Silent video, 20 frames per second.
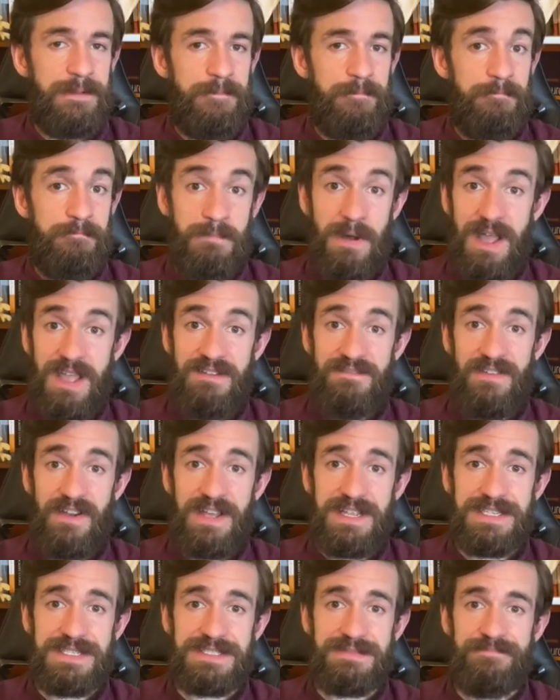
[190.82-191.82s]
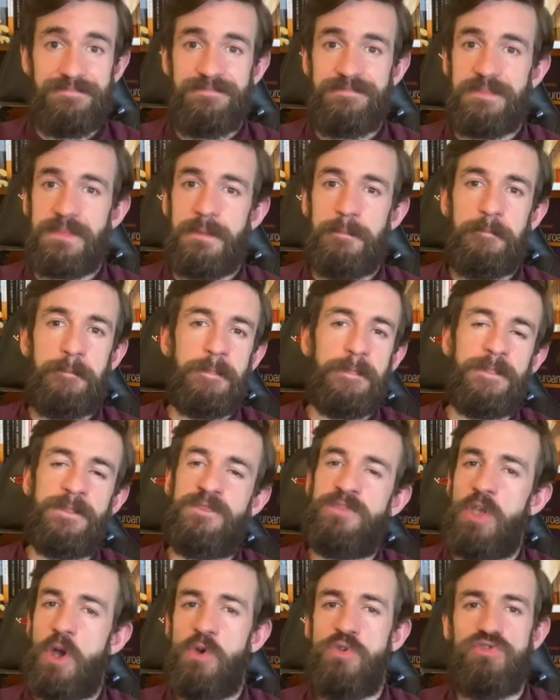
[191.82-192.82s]
My advice,
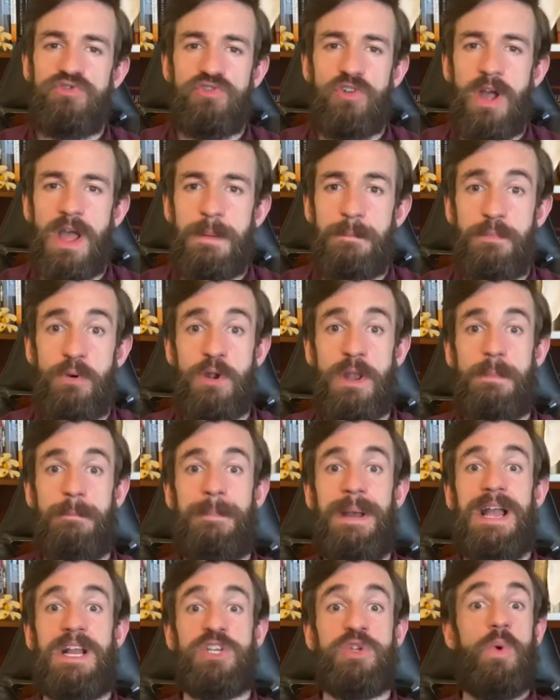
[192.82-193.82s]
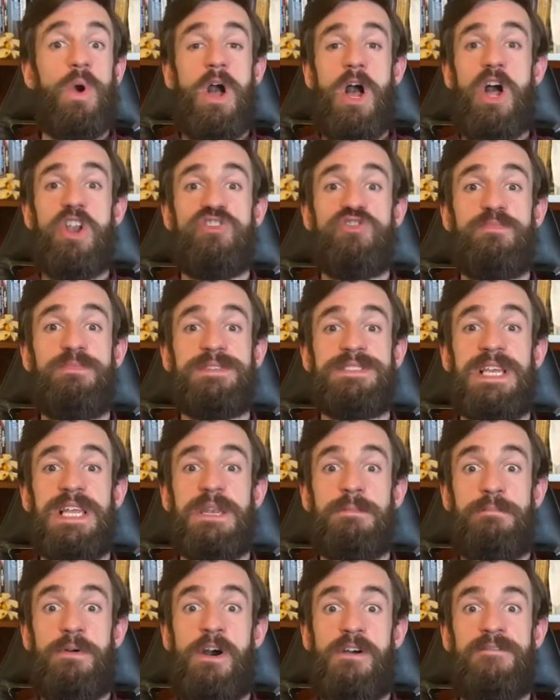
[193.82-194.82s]
don't try and put it back to
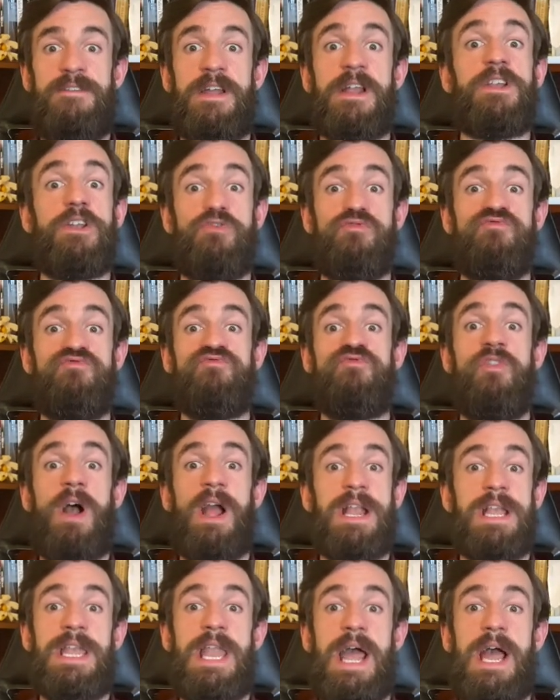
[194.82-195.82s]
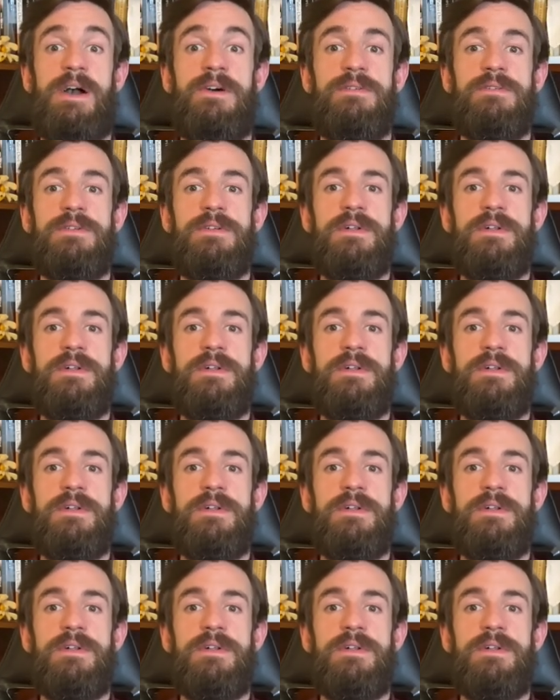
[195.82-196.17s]
100% perfect right now.